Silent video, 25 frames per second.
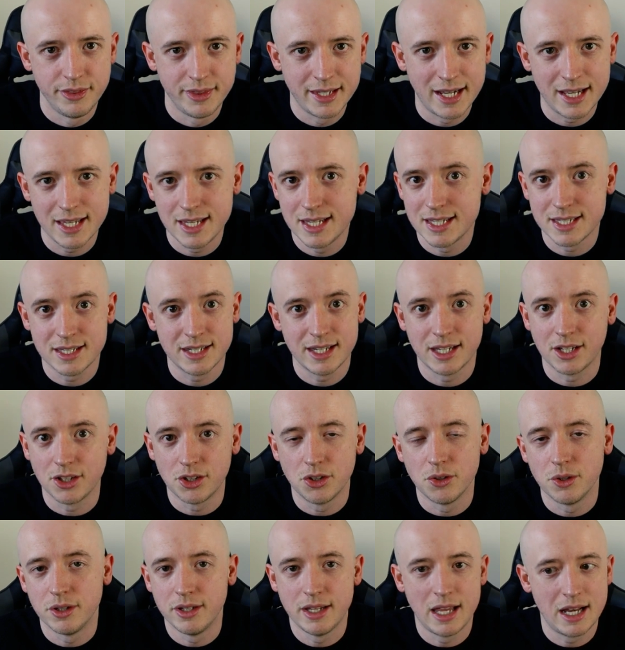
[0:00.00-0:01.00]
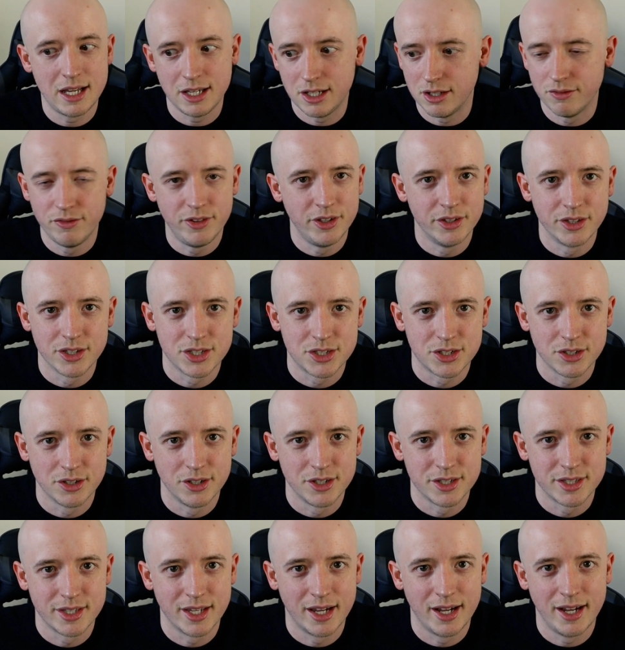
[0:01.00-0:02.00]
And that isn't including any of the other
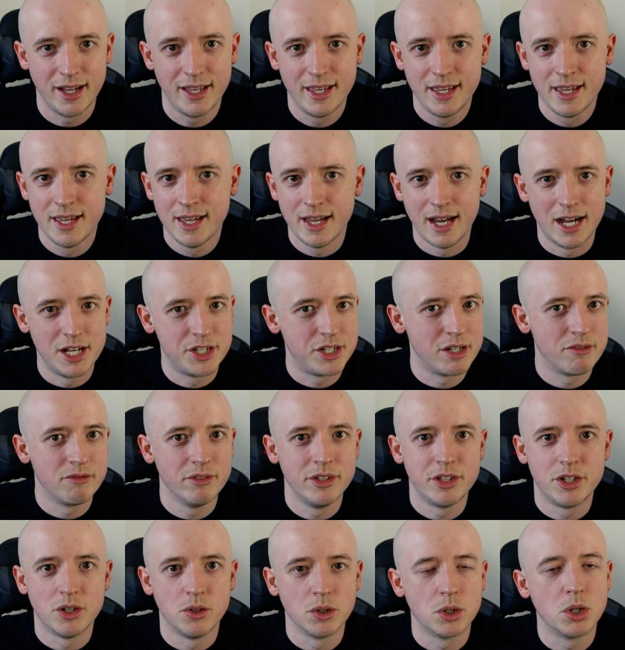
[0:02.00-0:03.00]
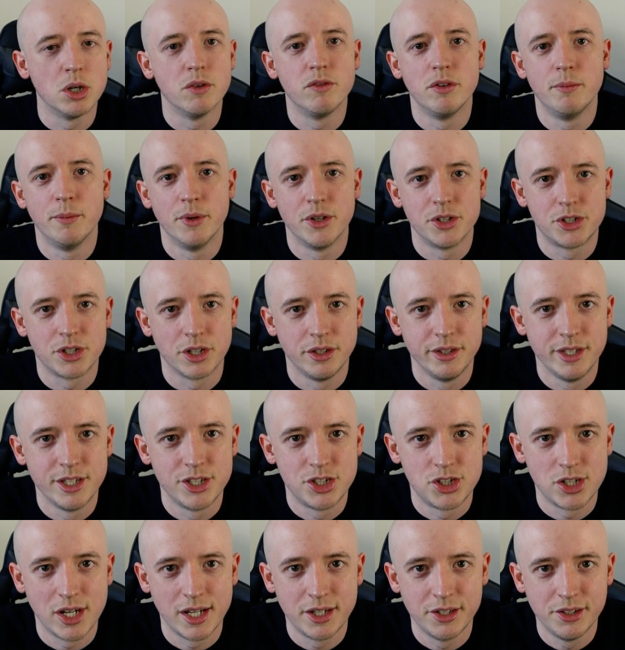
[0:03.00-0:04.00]
stores that I generally don't cover much on
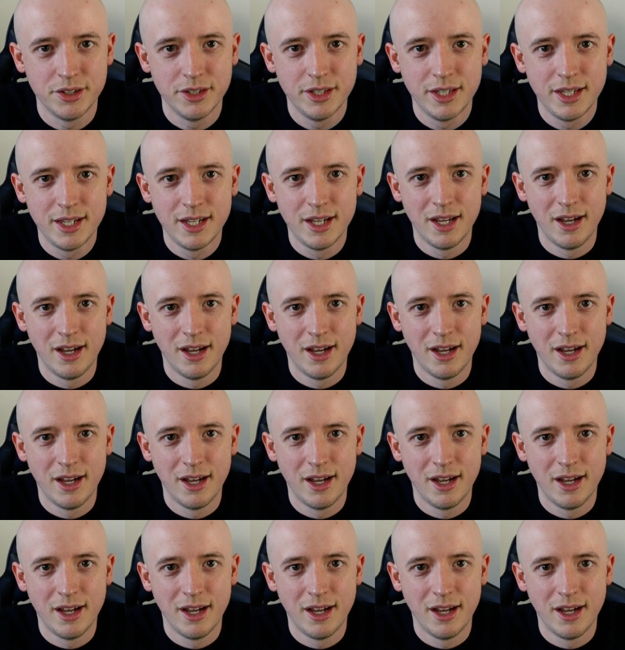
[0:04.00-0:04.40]
this channel.